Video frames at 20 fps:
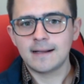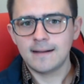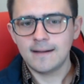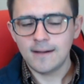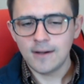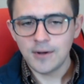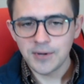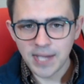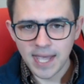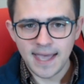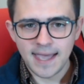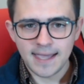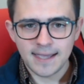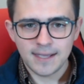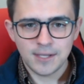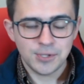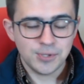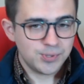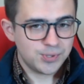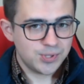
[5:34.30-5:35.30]
Okay,
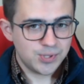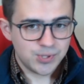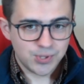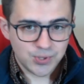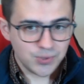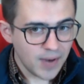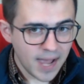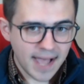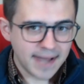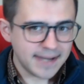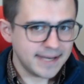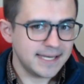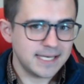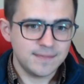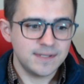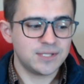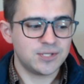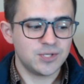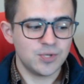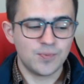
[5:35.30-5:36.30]
you do not need to be
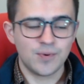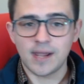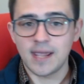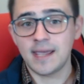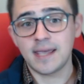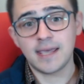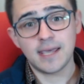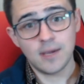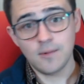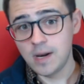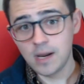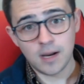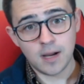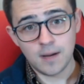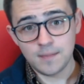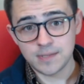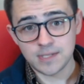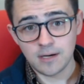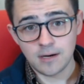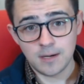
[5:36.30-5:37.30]
super kinky when it
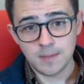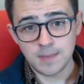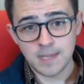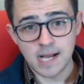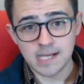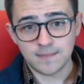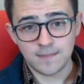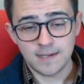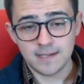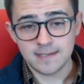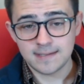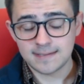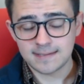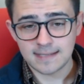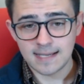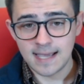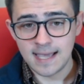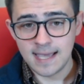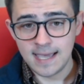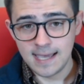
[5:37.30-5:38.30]
comes to your investments.
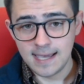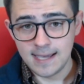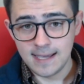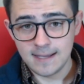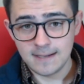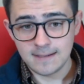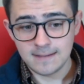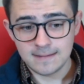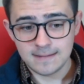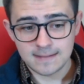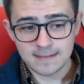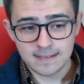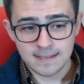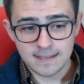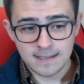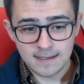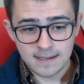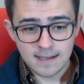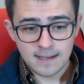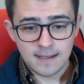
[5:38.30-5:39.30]
And
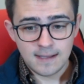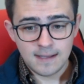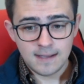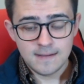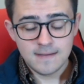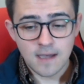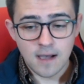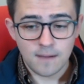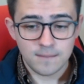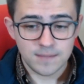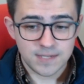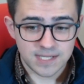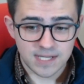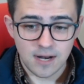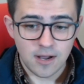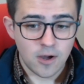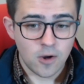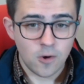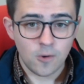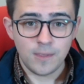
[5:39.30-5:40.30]
I'm just
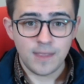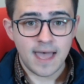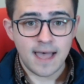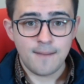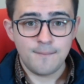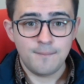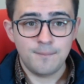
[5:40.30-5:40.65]
gonna own that.